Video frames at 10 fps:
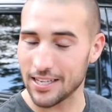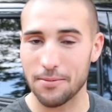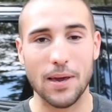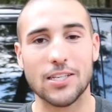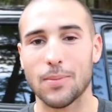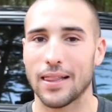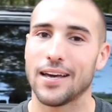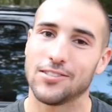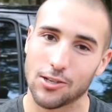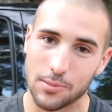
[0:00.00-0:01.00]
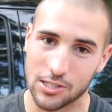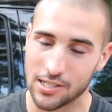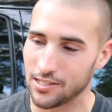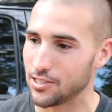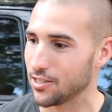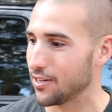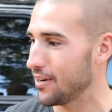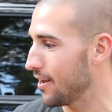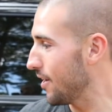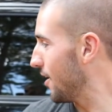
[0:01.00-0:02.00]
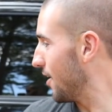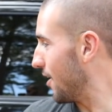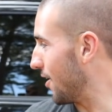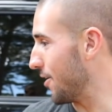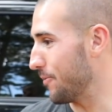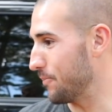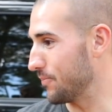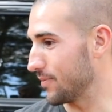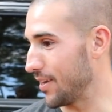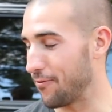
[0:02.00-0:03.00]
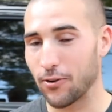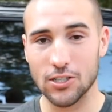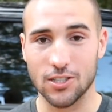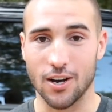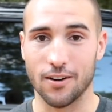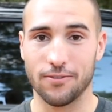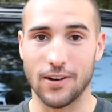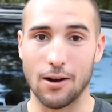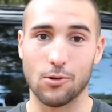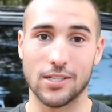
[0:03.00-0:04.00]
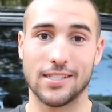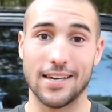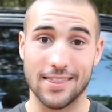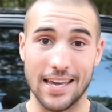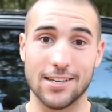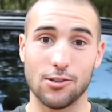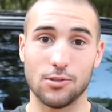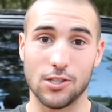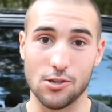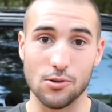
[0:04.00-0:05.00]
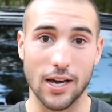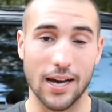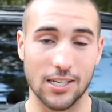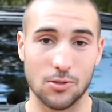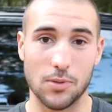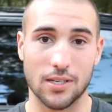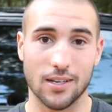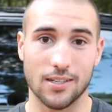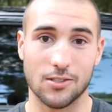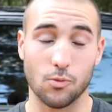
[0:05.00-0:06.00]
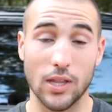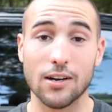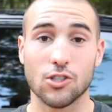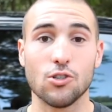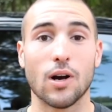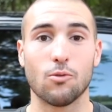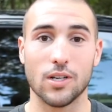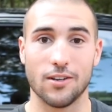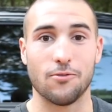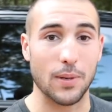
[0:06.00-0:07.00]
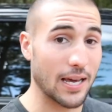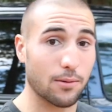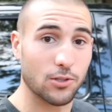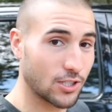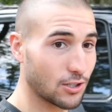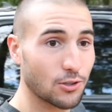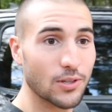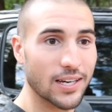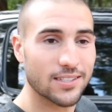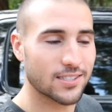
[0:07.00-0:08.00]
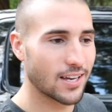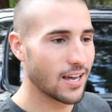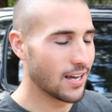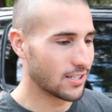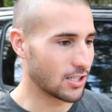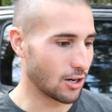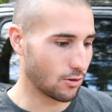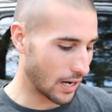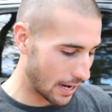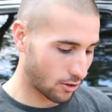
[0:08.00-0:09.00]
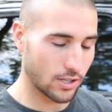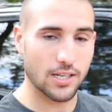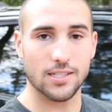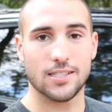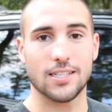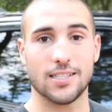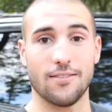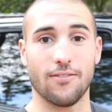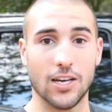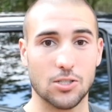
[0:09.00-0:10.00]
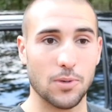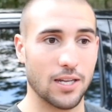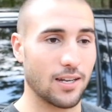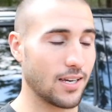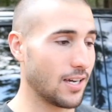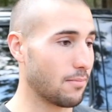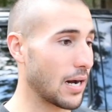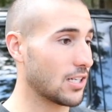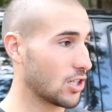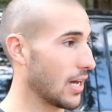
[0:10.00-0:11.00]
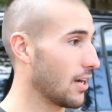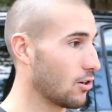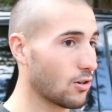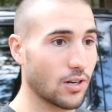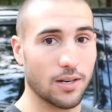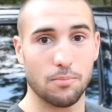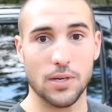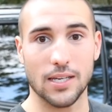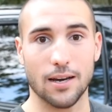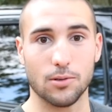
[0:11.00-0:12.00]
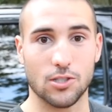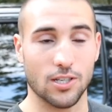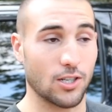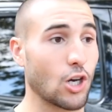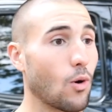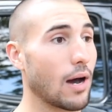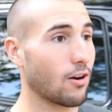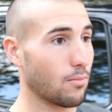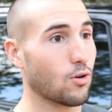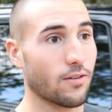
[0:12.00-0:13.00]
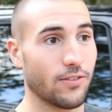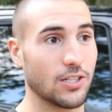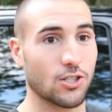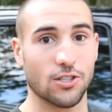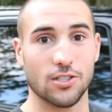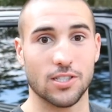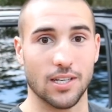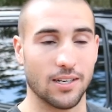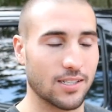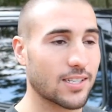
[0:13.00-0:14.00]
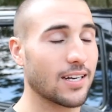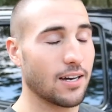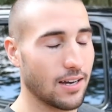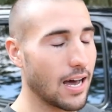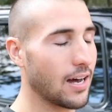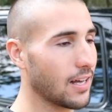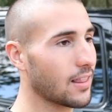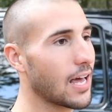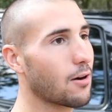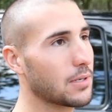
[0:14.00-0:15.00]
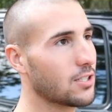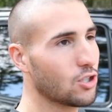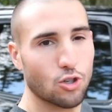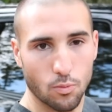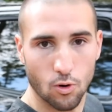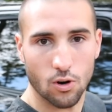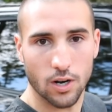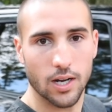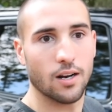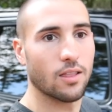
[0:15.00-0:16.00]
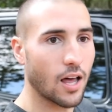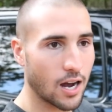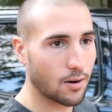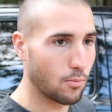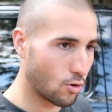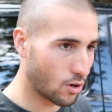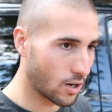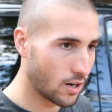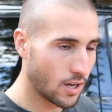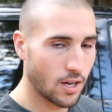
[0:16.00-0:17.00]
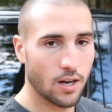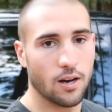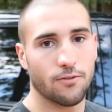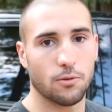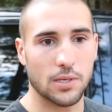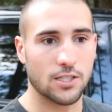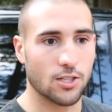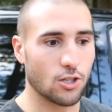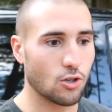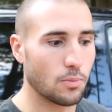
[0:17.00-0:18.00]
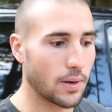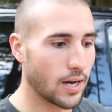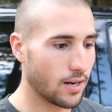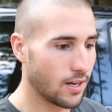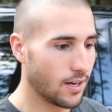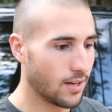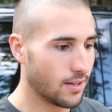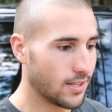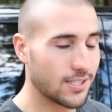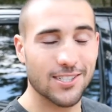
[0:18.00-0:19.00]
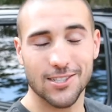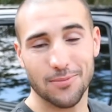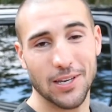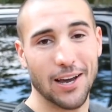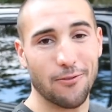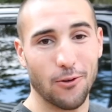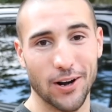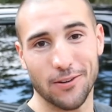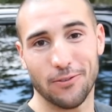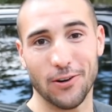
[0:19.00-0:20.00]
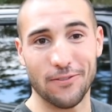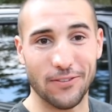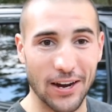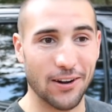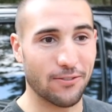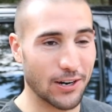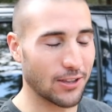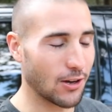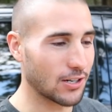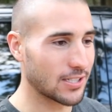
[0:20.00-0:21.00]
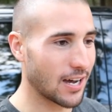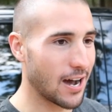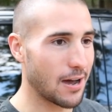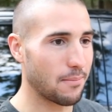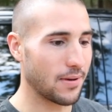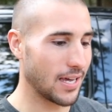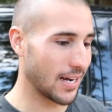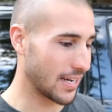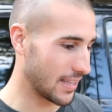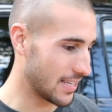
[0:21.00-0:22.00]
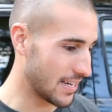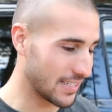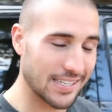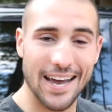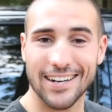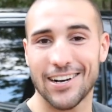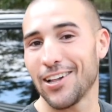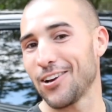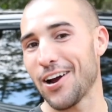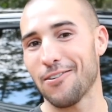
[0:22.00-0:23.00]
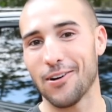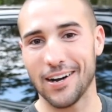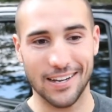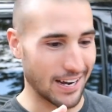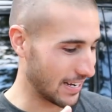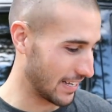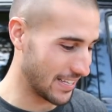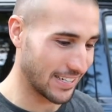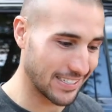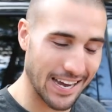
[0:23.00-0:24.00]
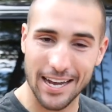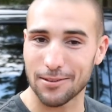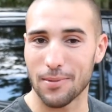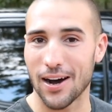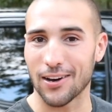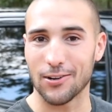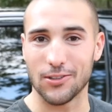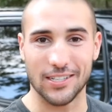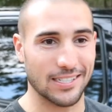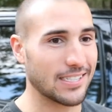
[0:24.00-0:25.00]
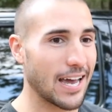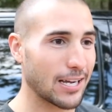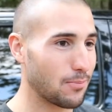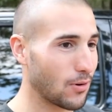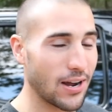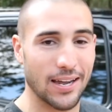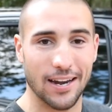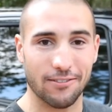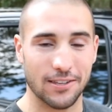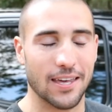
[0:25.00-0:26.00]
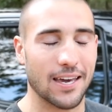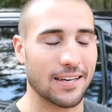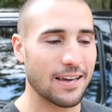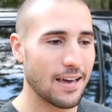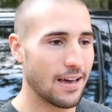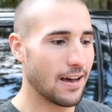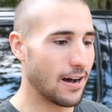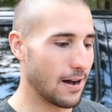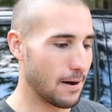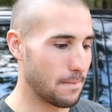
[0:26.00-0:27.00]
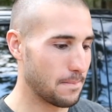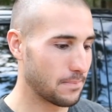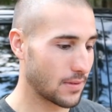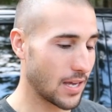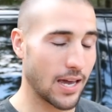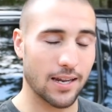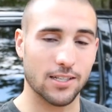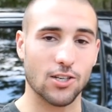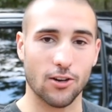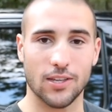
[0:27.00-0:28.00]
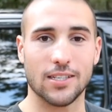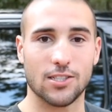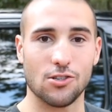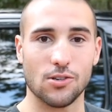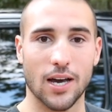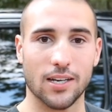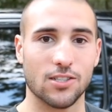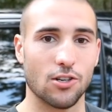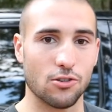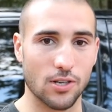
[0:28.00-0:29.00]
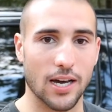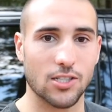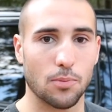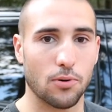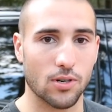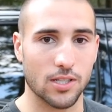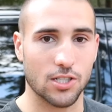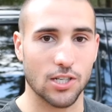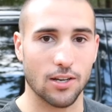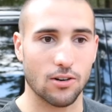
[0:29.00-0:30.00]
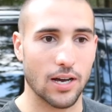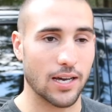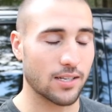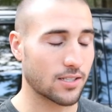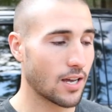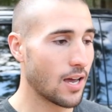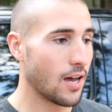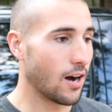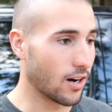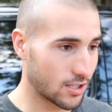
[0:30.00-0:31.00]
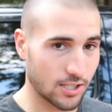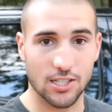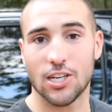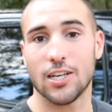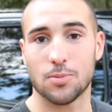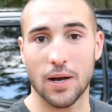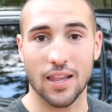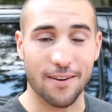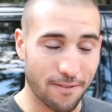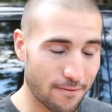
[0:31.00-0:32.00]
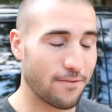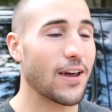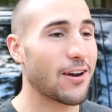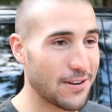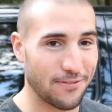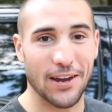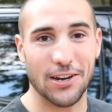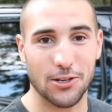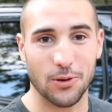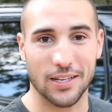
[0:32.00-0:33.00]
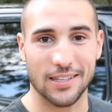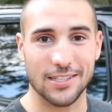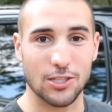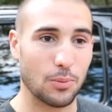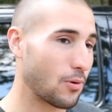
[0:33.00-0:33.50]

it makes my life so much easier. And first off, I want to say thank you to you guys, because without you, I wouldn't have been able to do this. So not only is this an investment in my channel and being able to go out on more adventures, and it's going to allow me to do more and unlock more for me to do, but this is something I've wanted for a very, very long time. And I got the exact color I wanted. I got the exact model, the exact brand, everything. And it's all thanks to you guys. You know, you guys supporting the channel has honestly changed my life very, very quickly to the